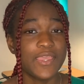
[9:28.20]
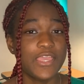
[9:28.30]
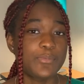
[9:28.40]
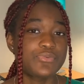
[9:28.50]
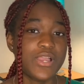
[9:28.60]

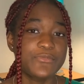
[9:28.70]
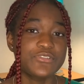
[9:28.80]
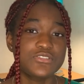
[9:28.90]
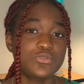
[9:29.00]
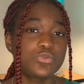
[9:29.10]
a
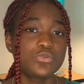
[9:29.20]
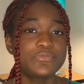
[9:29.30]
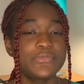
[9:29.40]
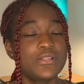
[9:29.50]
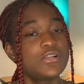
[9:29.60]
primary
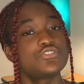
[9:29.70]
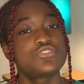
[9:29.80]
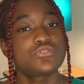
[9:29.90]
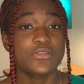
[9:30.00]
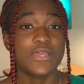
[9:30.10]
school
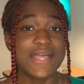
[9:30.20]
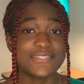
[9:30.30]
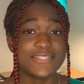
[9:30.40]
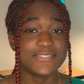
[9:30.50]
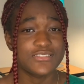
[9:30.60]
to
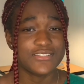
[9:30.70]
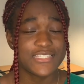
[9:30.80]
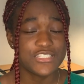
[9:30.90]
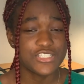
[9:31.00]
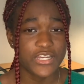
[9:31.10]
assist the
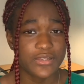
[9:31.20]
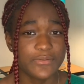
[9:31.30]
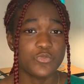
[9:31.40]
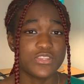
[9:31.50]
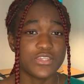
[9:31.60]

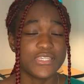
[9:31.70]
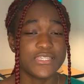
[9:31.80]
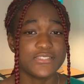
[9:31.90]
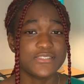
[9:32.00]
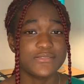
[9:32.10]
teacher with the
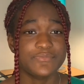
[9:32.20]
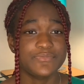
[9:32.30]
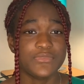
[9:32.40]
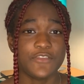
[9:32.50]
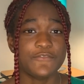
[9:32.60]
kids.
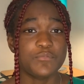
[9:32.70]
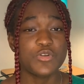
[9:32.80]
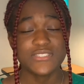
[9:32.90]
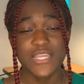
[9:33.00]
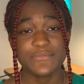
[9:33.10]

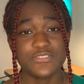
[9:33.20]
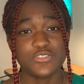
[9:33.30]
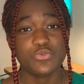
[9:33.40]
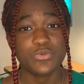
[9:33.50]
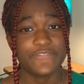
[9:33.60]
Most
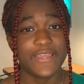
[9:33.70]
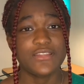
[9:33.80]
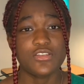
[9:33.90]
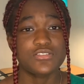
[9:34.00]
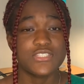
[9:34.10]
times you would
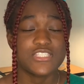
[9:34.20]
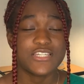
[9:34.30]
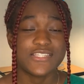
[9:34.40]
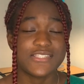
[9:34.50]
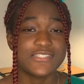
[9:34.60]
find that
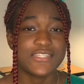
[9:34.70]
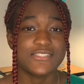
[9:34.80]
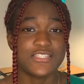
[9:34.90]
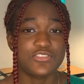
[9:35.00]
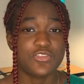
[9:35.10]
teaching
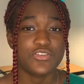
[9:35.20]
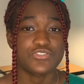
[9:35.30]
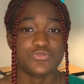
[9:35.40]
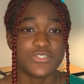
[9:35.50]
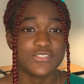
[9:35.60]
assistants in
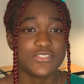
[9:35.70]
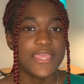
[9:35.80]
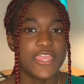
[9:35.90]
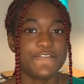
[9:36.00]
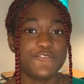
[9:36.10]
nurseries.
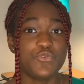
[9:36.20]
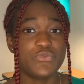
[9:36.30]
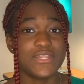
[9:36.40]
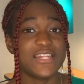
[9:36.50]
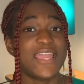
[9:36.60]
If you
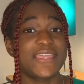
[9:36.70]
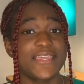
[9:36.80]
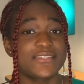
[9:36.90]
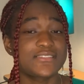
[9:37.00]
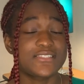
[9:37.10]
really like
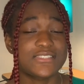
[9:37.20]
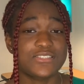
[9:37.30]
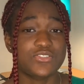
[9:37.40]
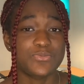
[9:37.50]
kids, this could